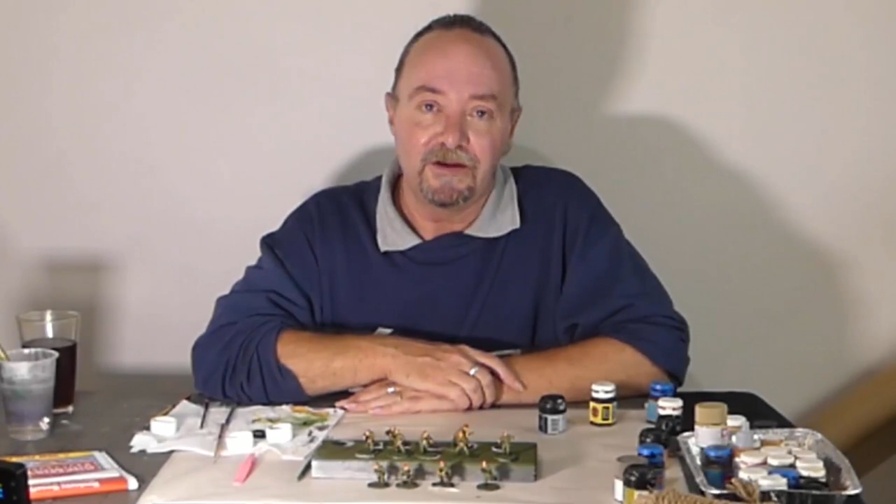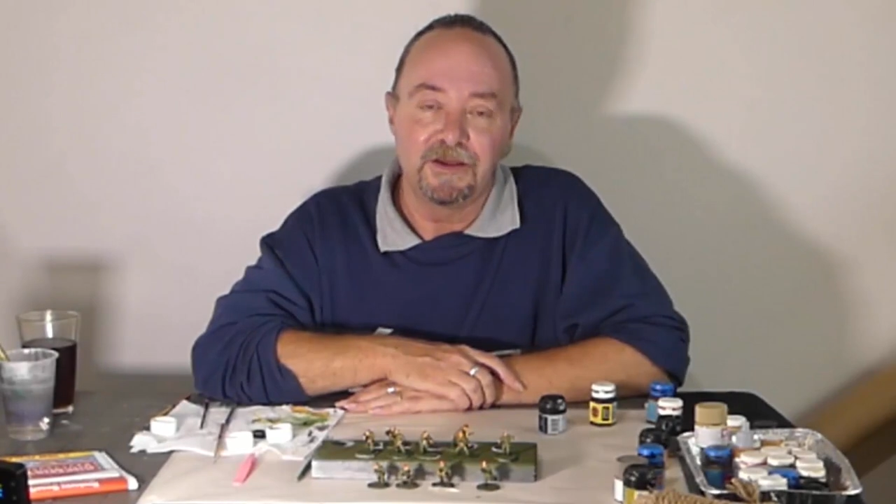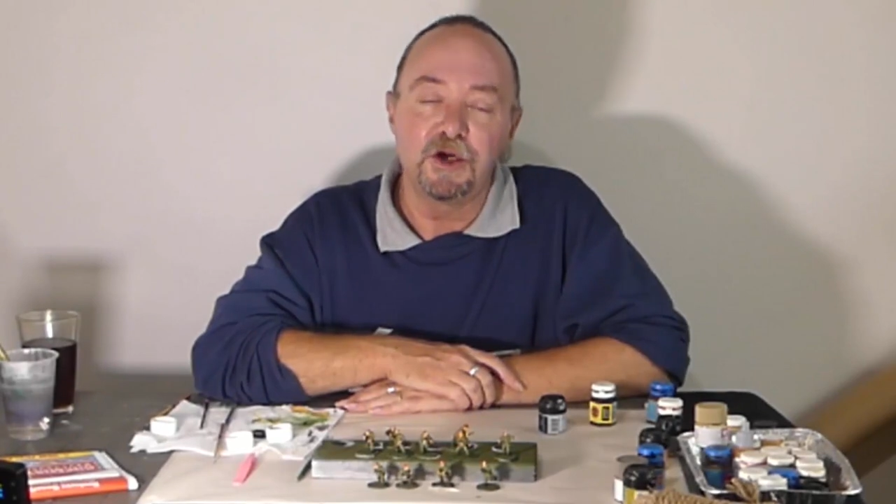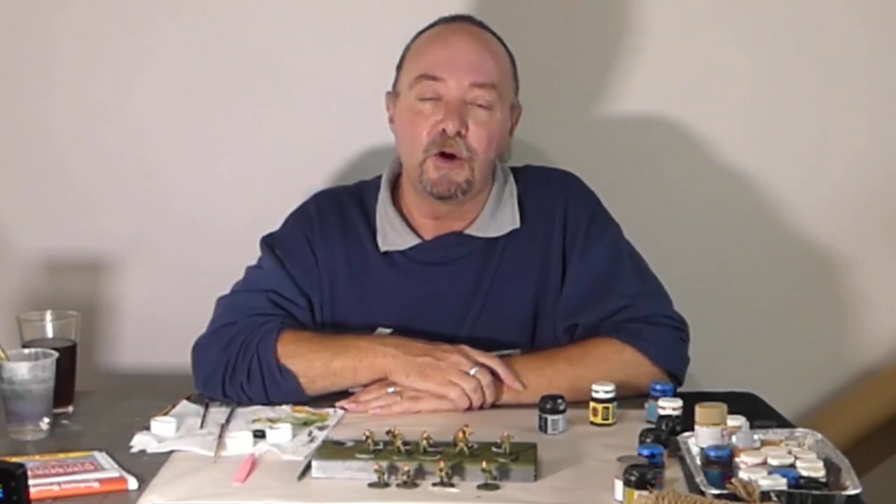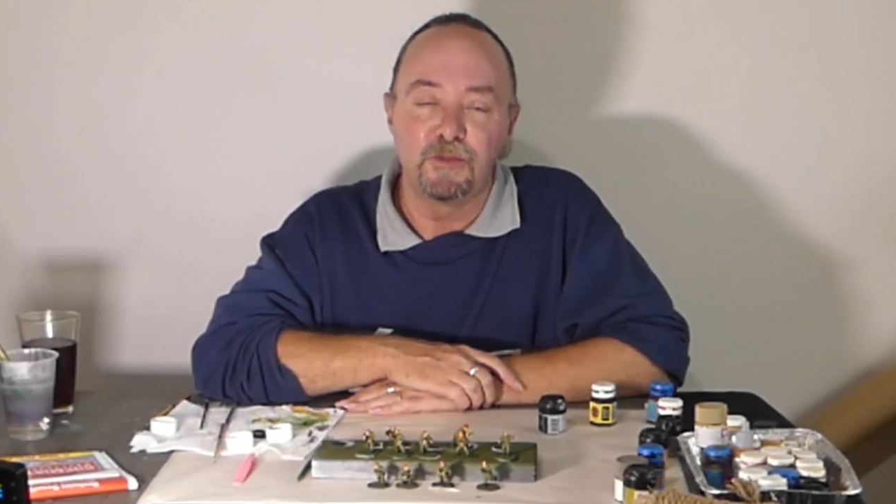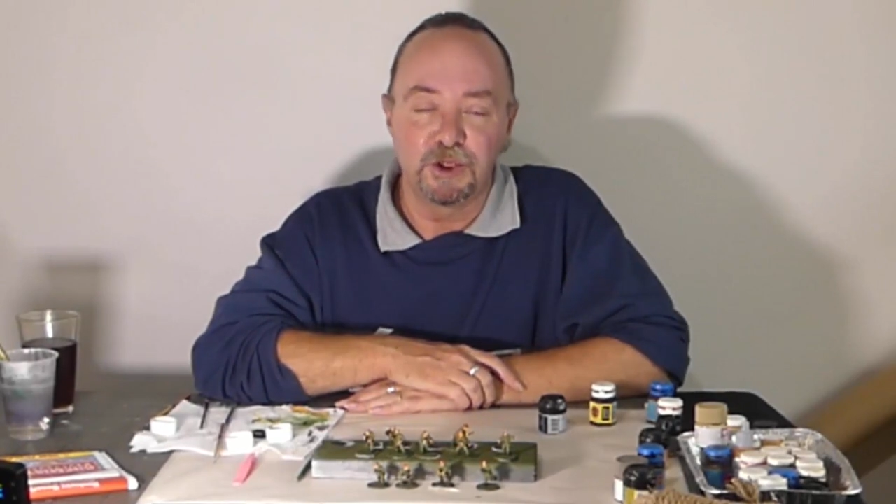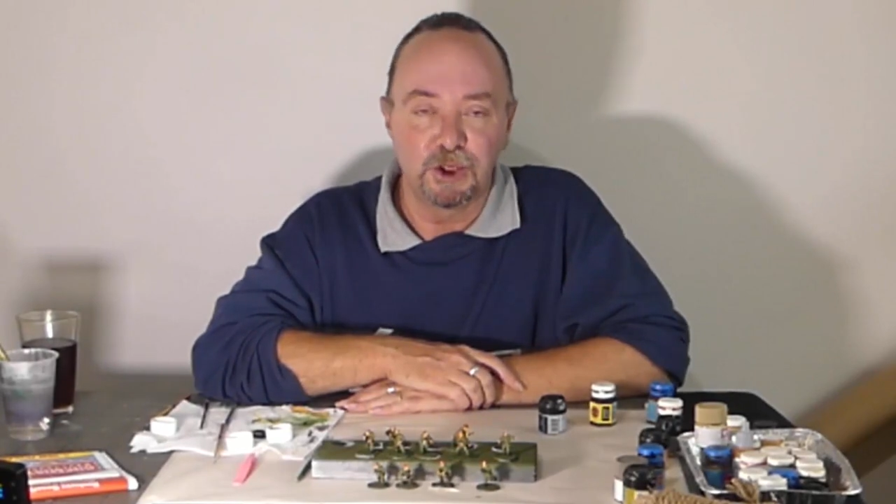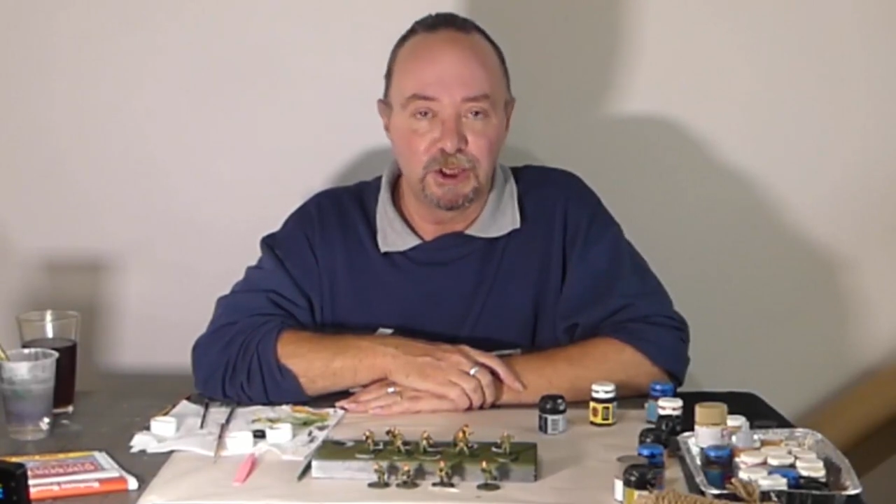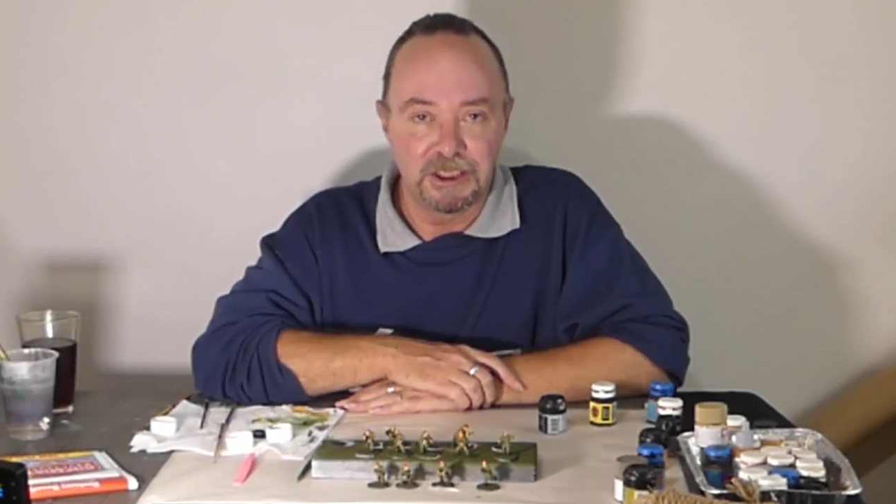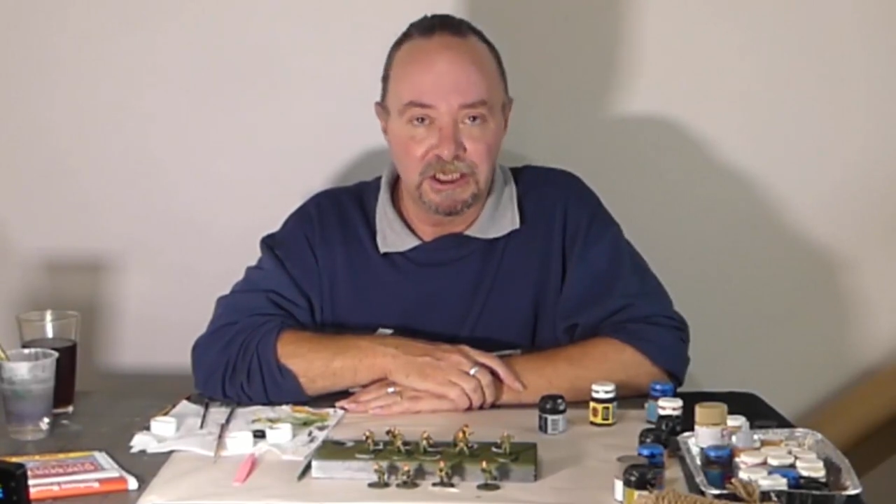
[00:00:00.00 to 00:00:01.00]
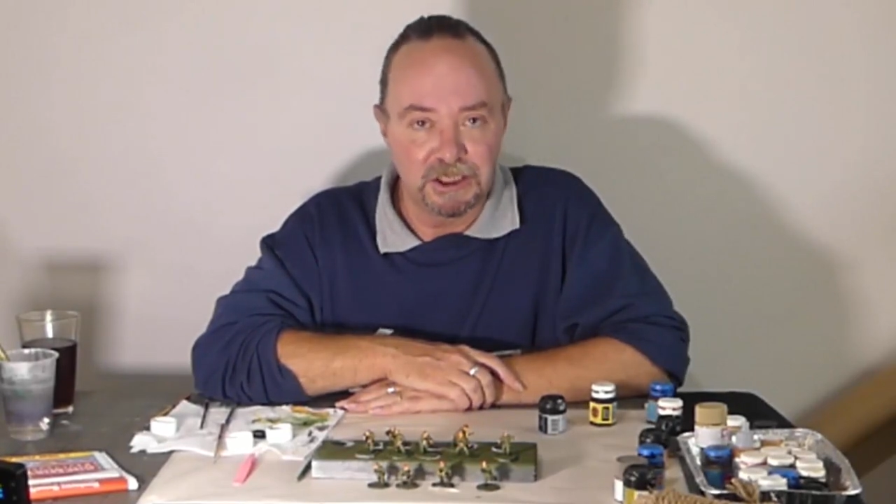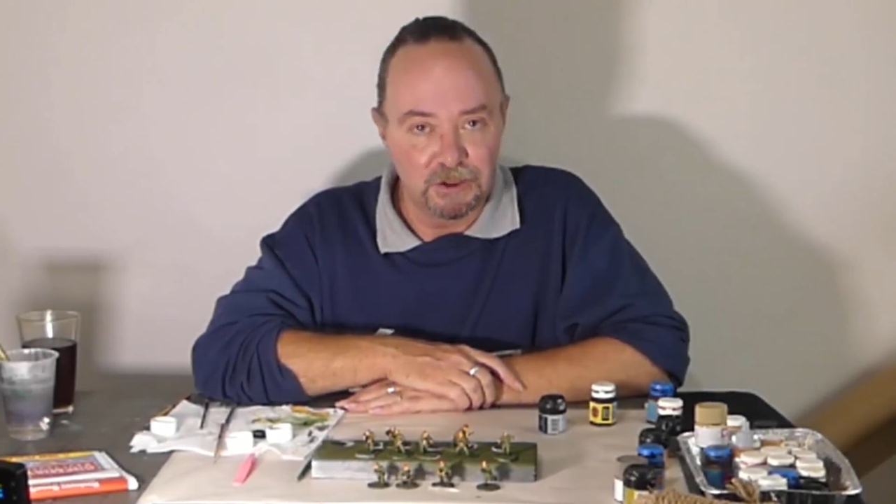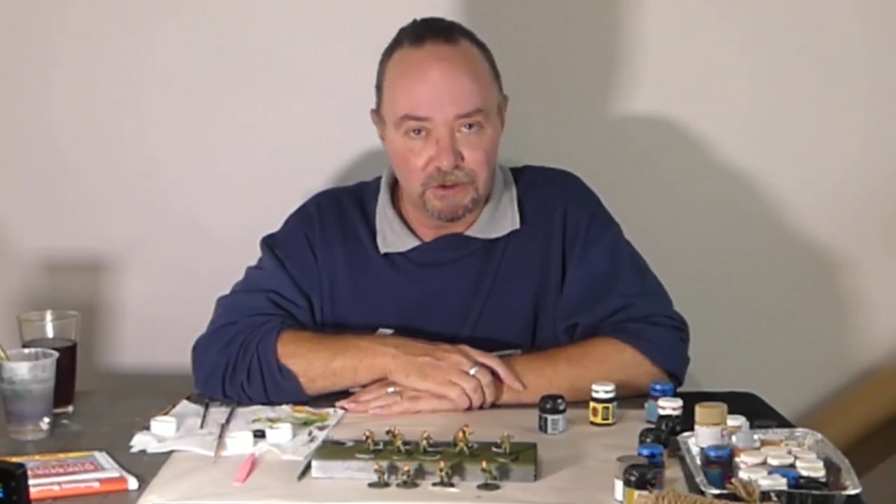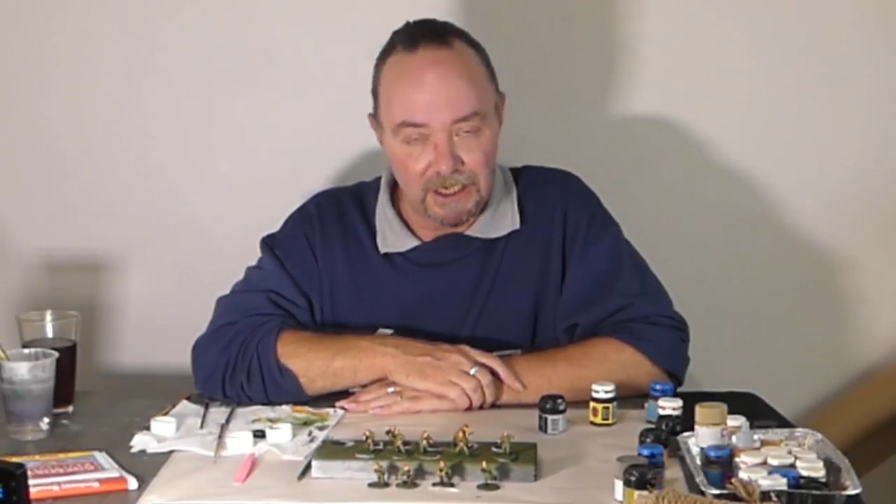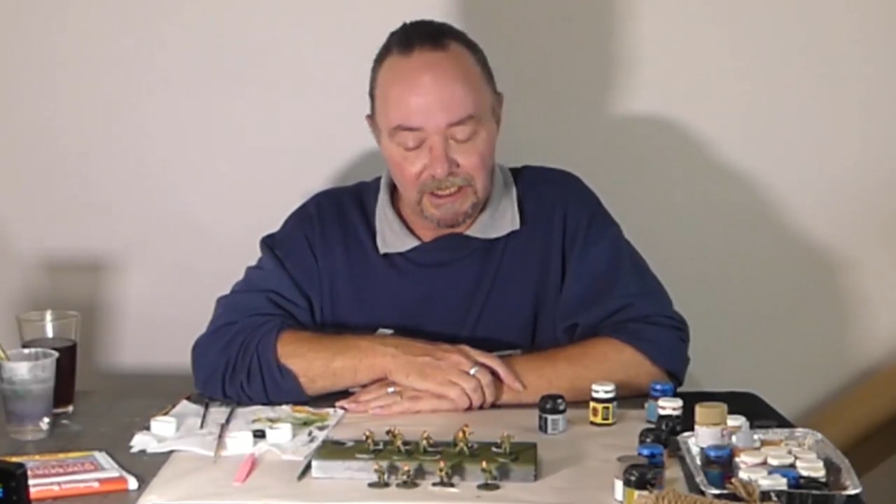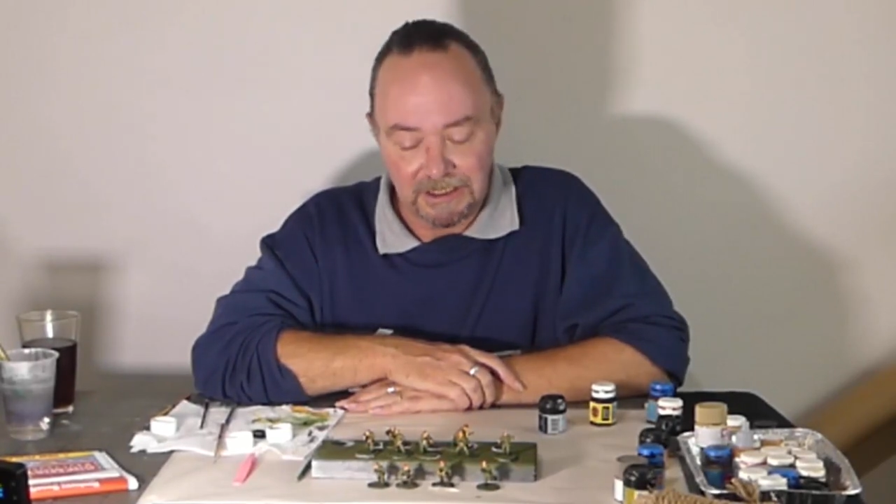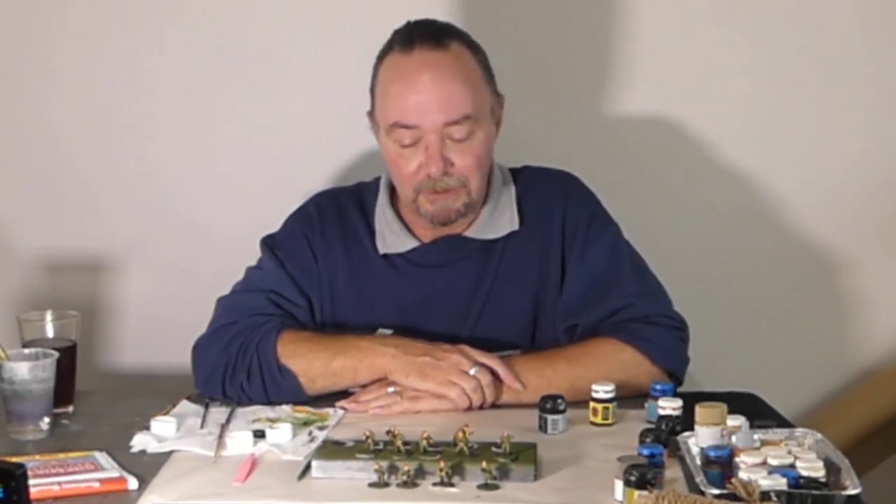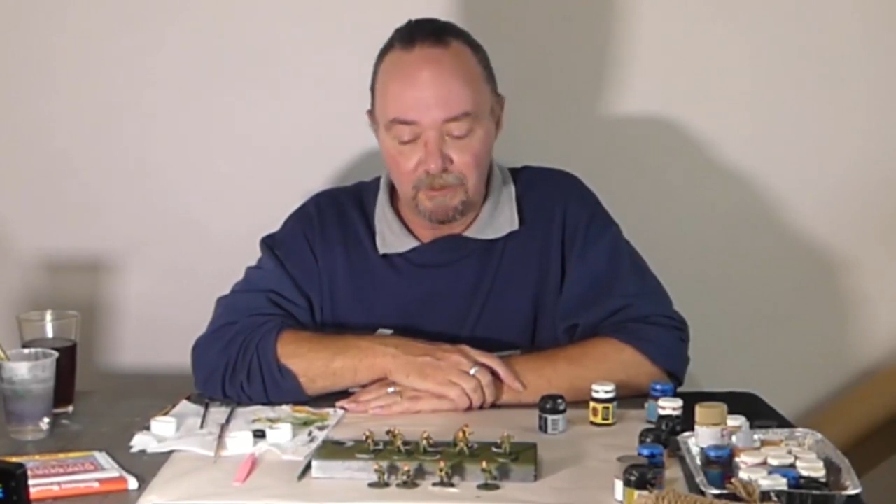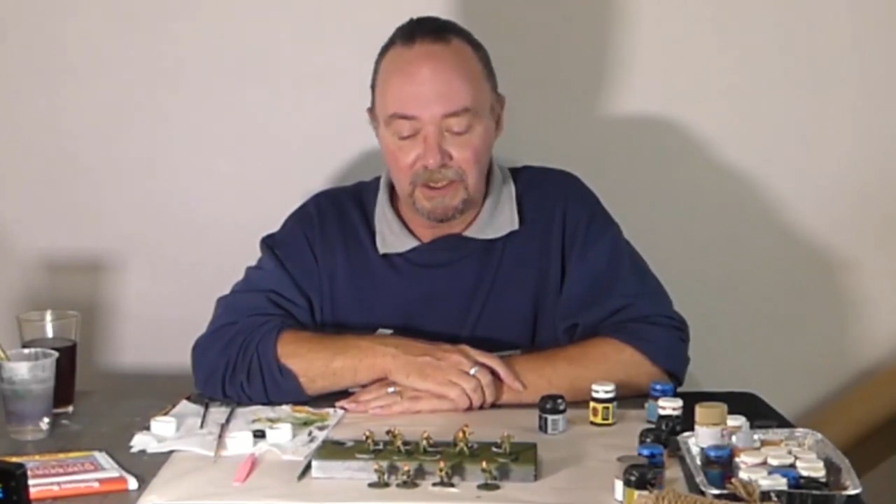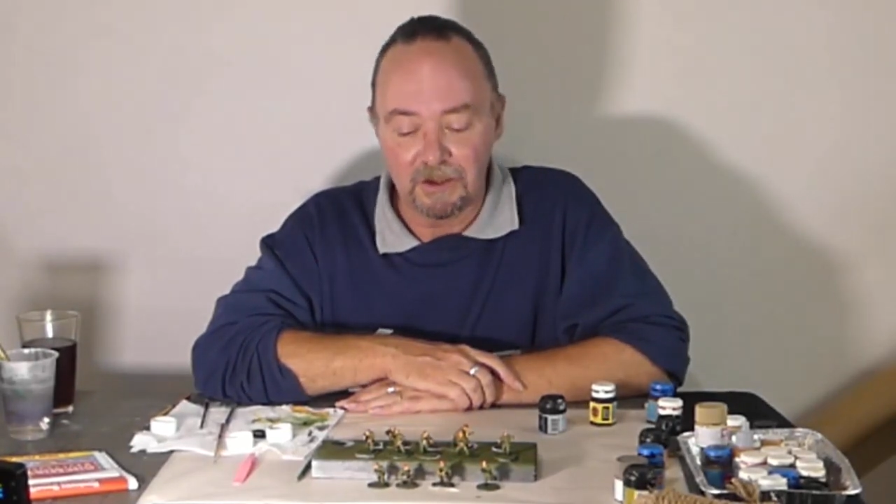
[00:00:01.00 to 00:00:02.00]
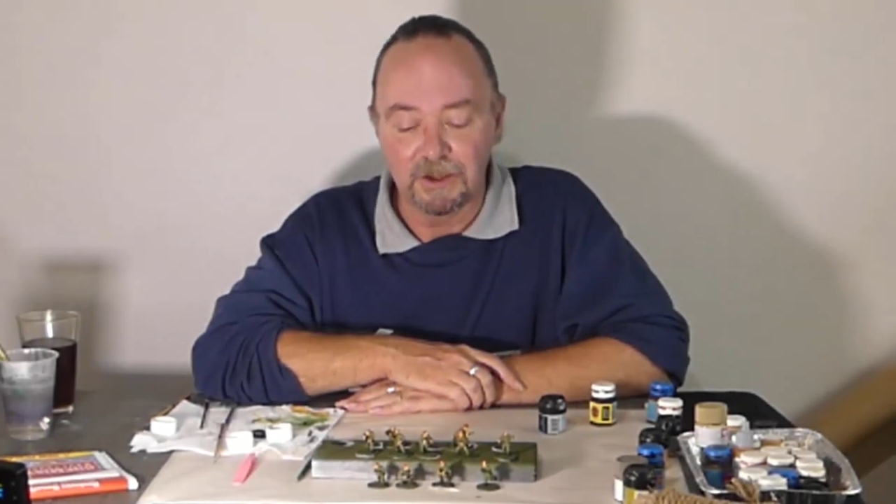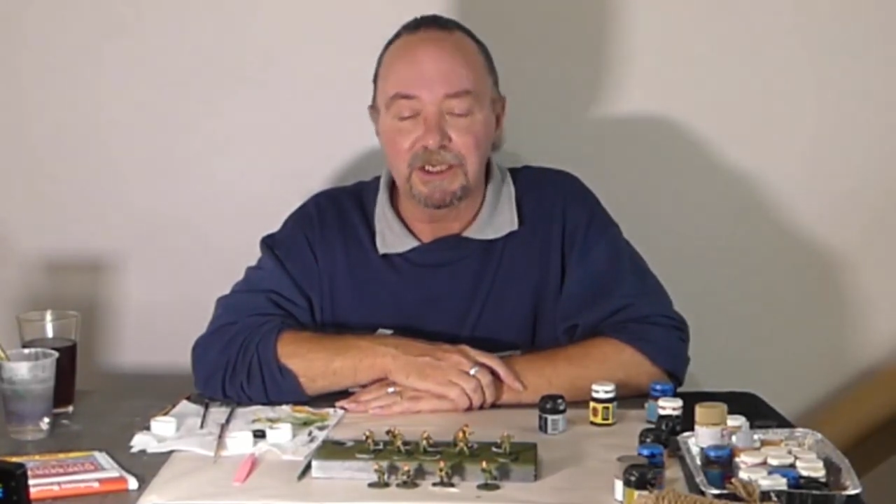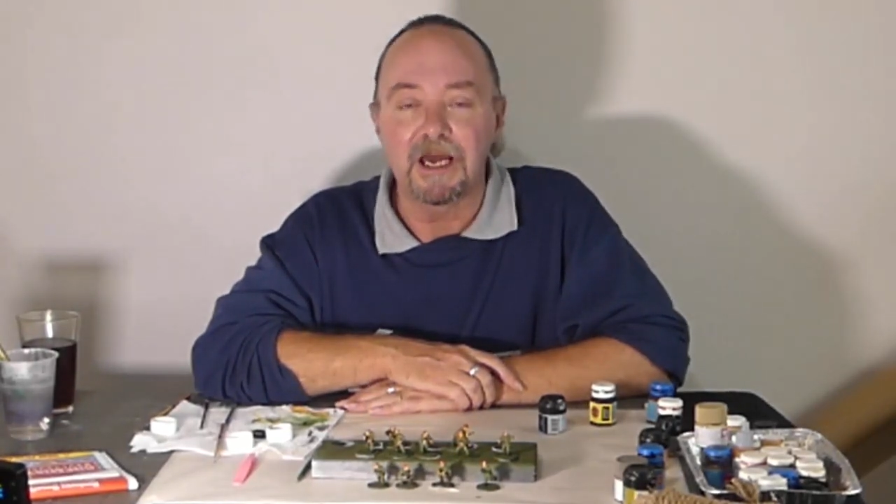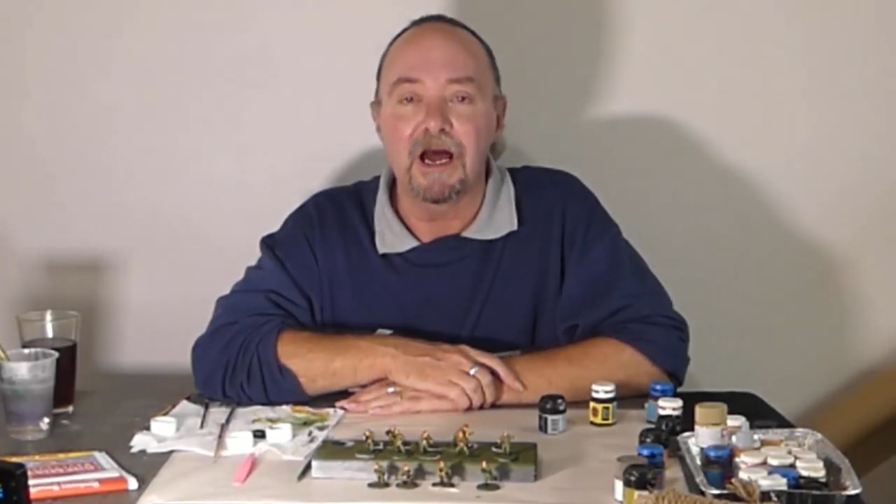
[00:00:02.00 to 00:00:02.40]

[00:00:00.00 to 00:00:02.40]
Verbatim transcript: the opportunity to do that because I